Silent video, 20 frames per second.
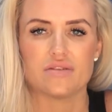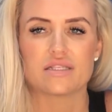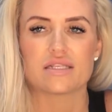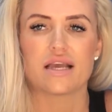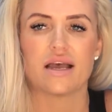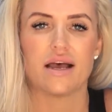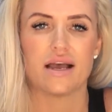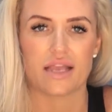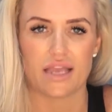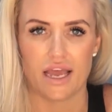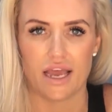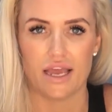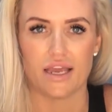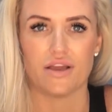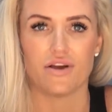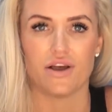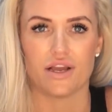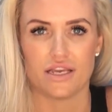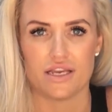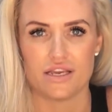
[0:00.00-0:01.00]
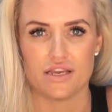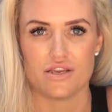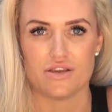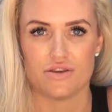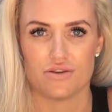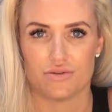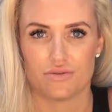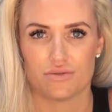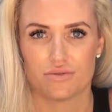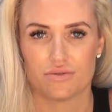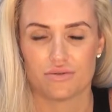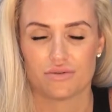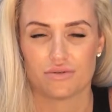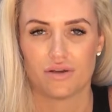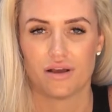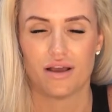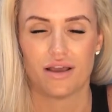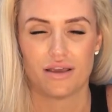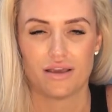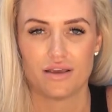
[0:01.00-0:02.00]
Just go, okay, I hear you.
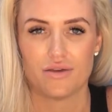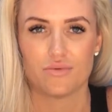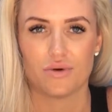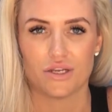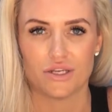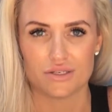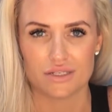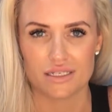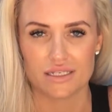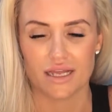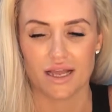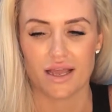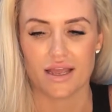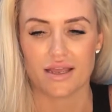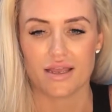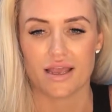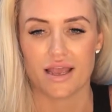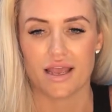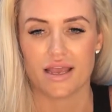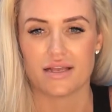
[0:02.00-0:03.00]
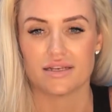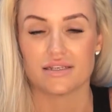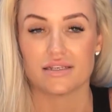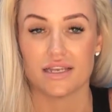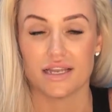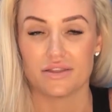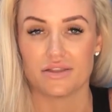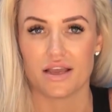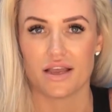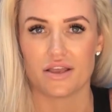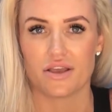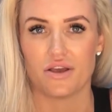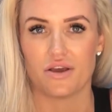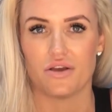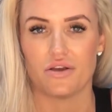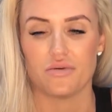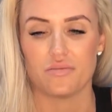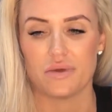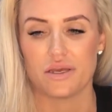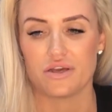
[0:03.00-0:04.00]
I hear what you're saying, and let that
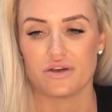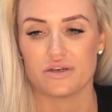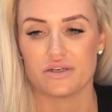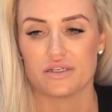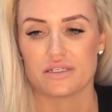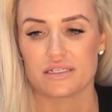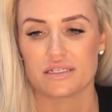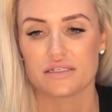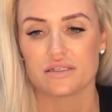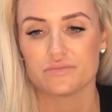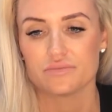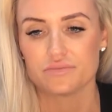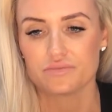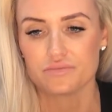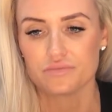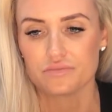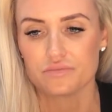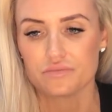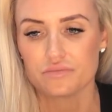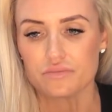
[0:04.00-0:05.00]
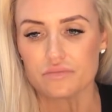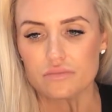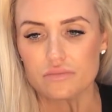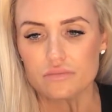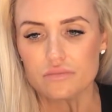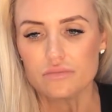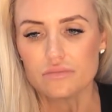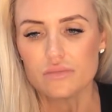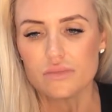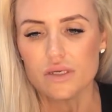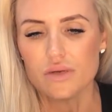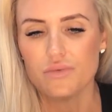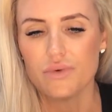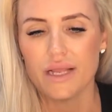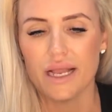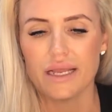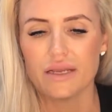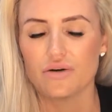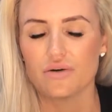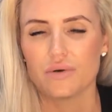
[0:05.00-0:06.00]
go, because we
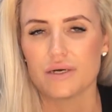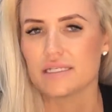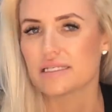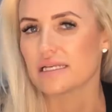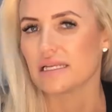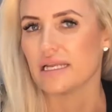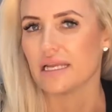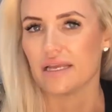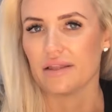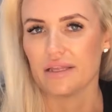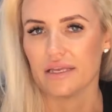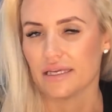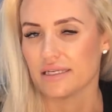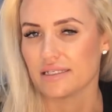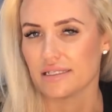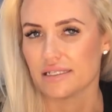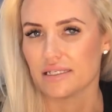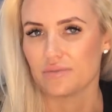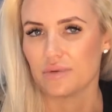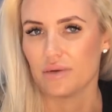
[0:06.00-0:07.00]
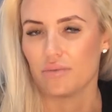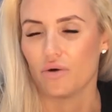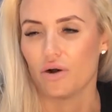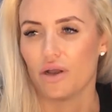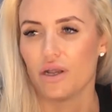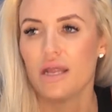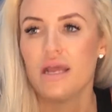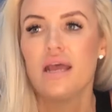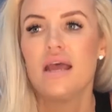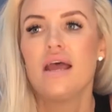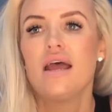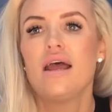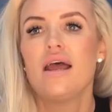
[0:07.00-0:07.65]
ain't always going to get the answers we want.